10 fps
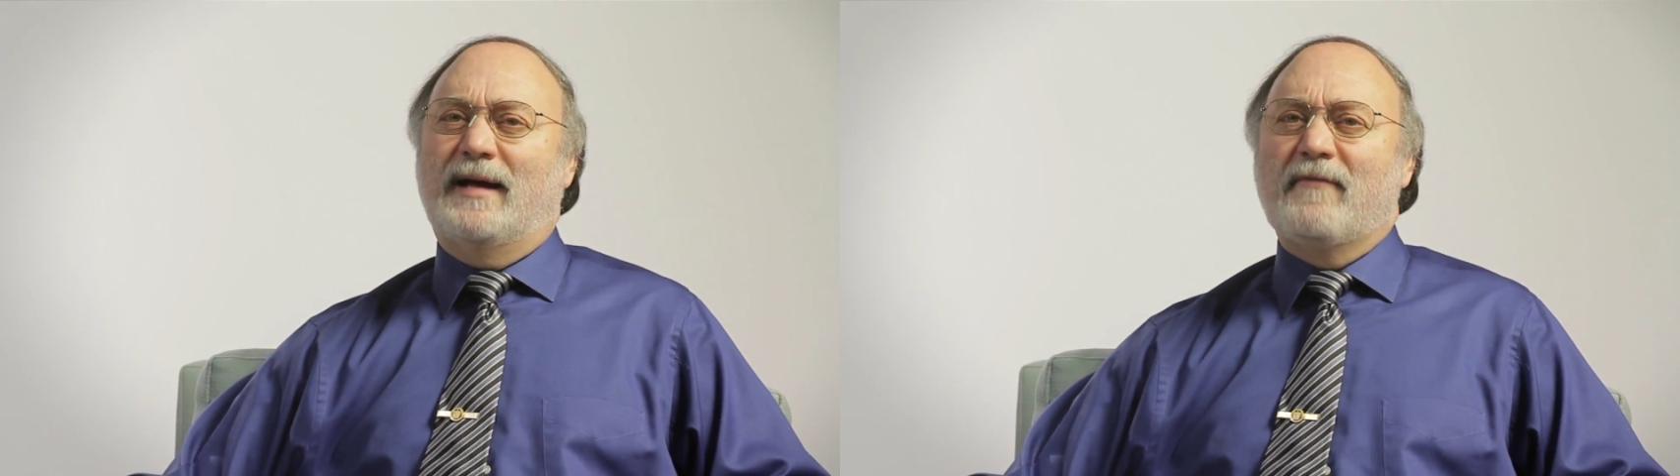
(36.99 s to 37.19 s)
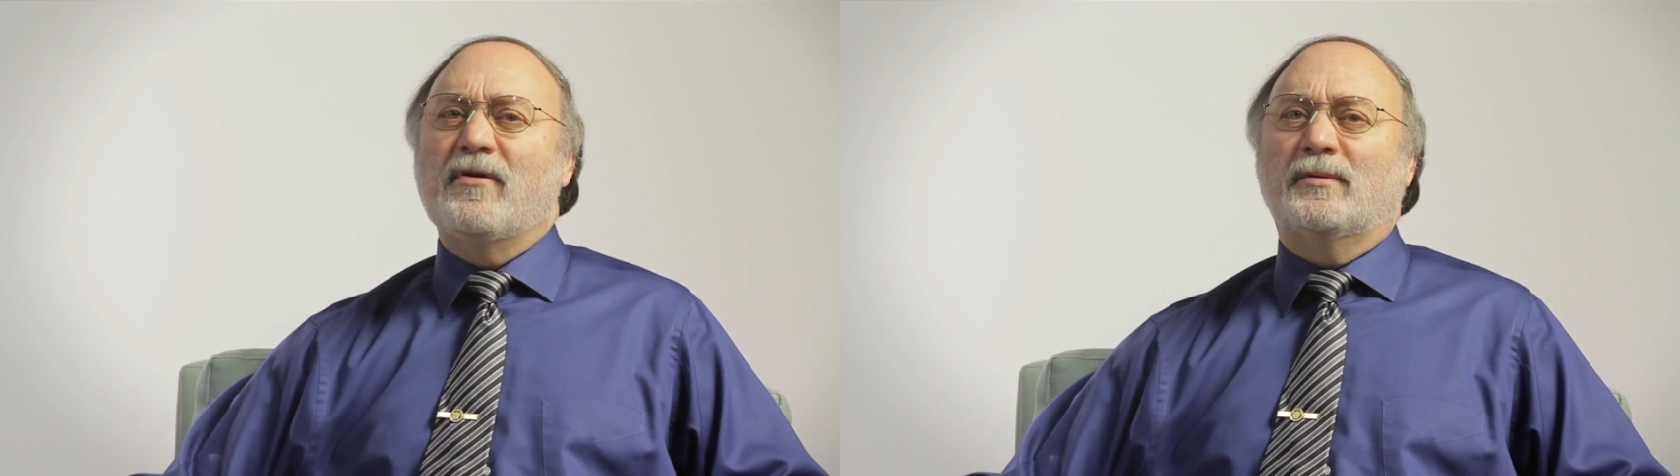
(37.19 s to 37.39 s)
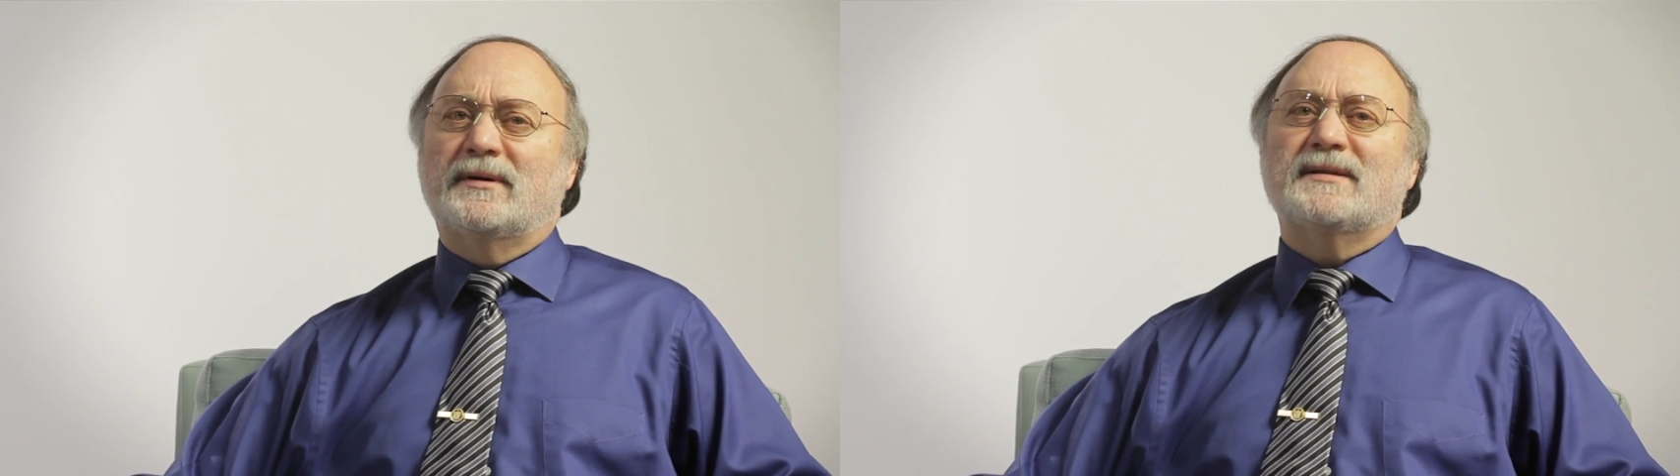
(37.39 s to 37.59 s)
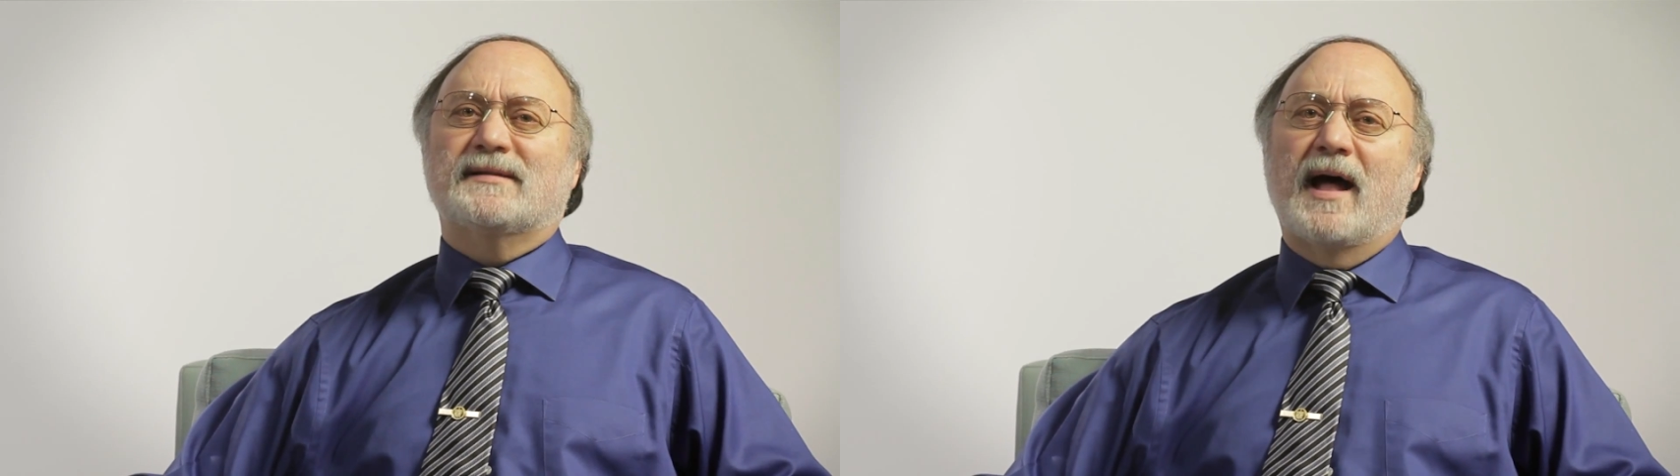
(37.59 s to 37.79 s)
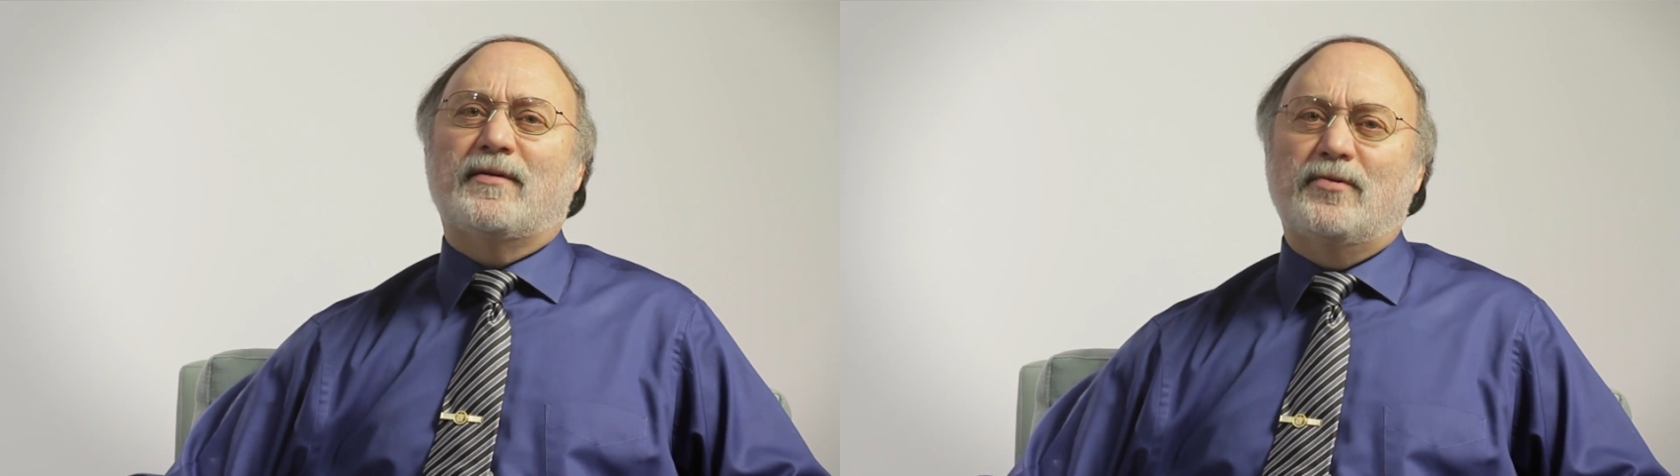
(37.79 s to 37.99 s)
everyone
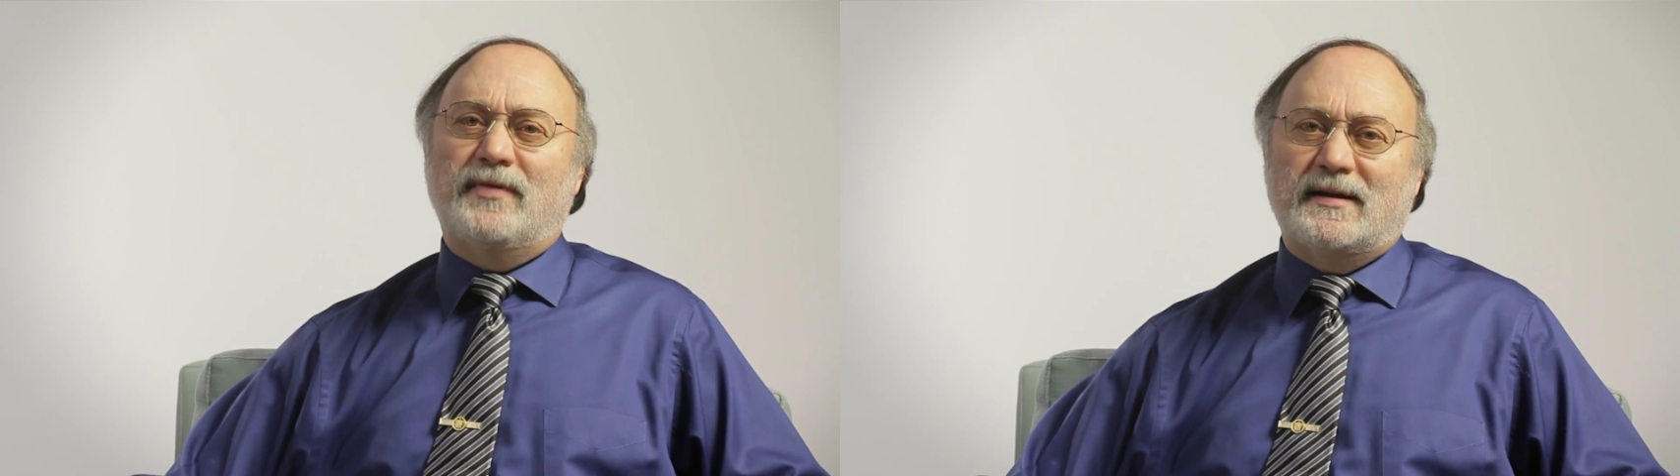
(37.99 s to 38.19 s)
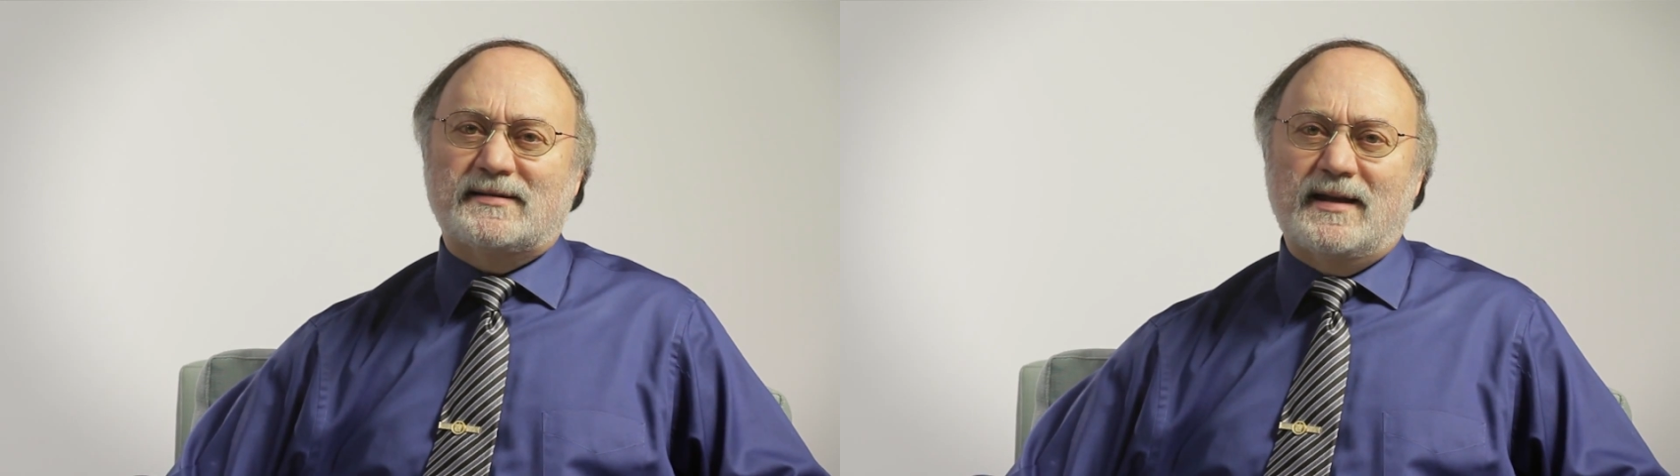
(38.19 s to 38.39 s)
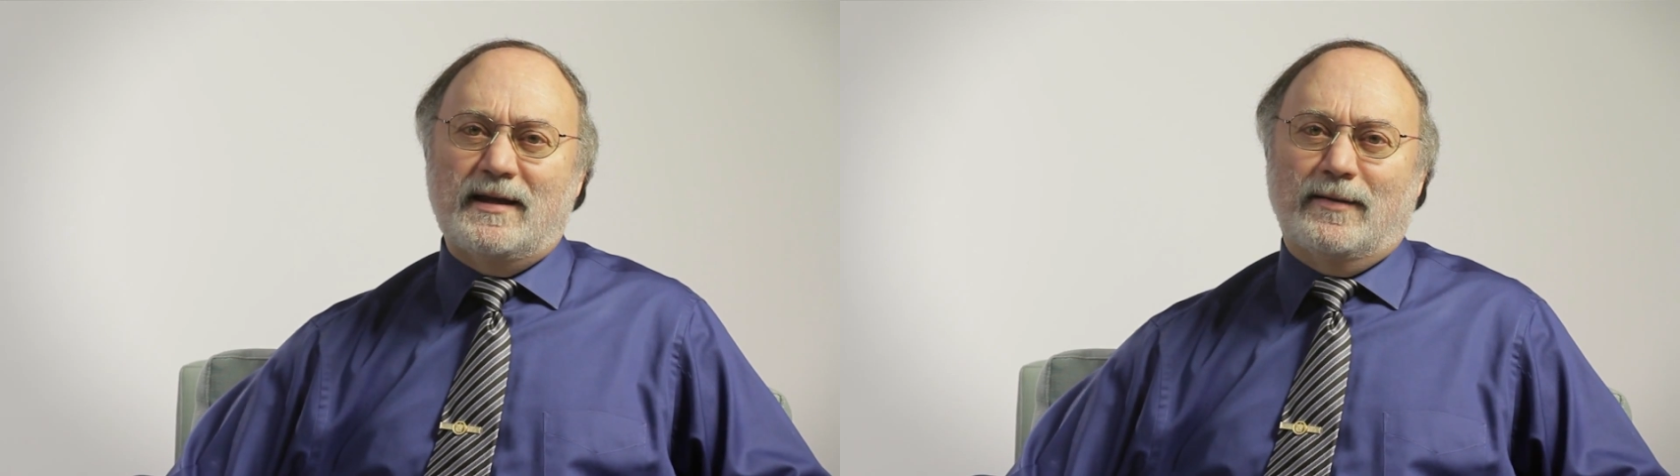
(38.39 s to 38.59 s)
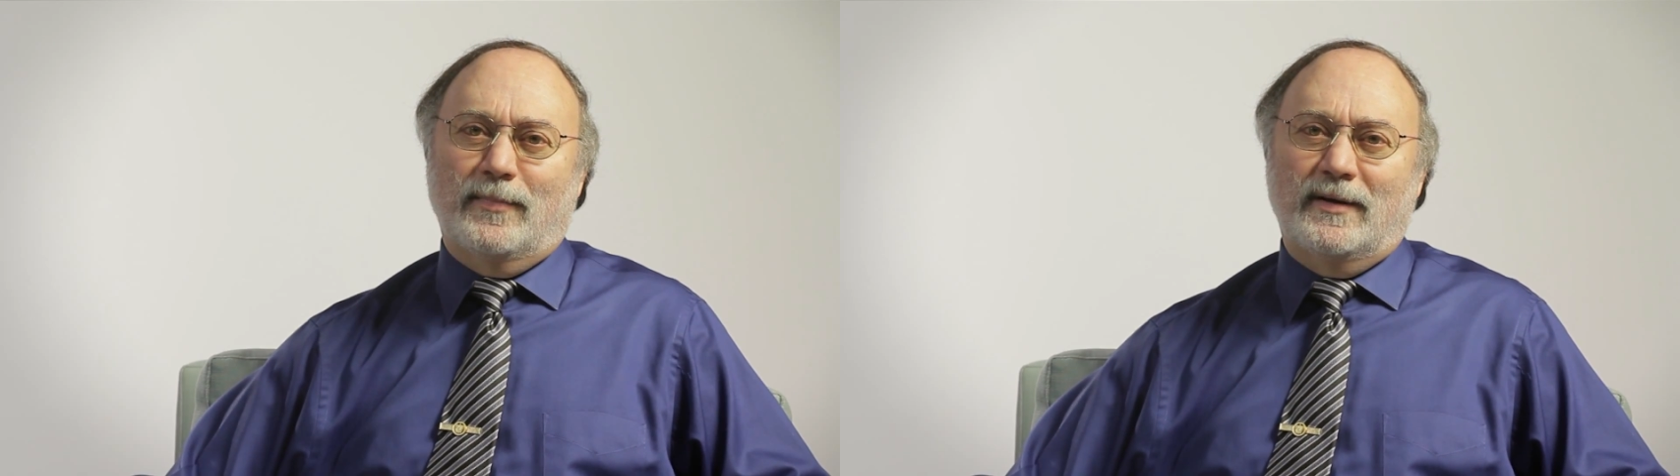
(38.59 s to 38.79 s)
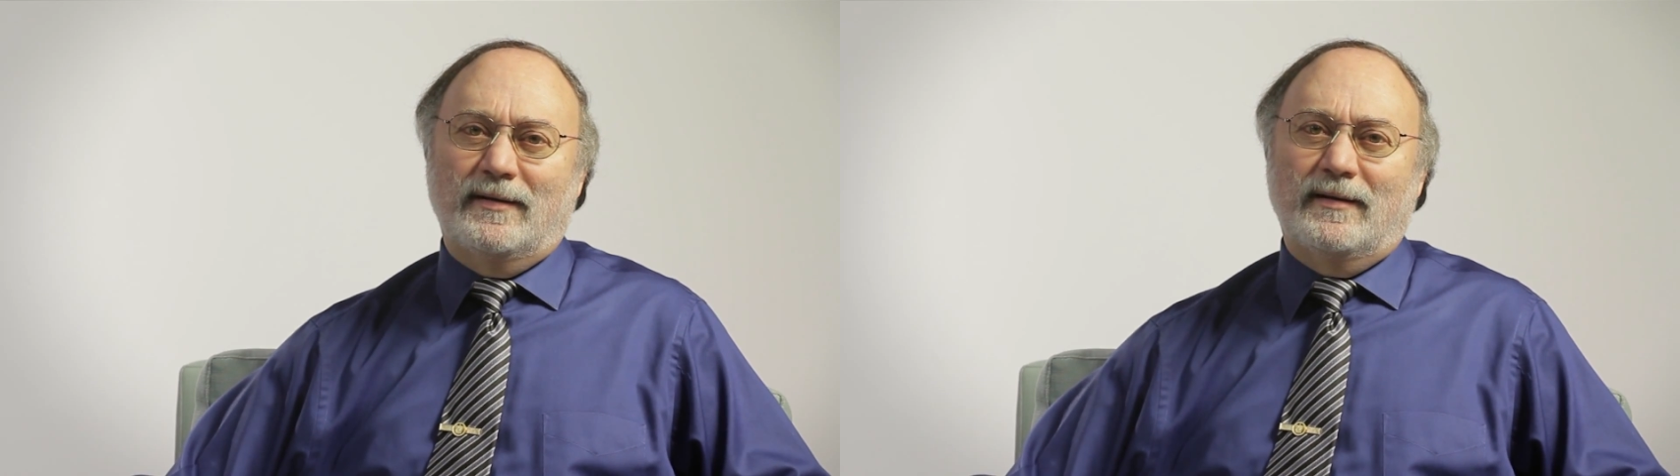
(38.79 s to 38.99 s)
is not who they seem.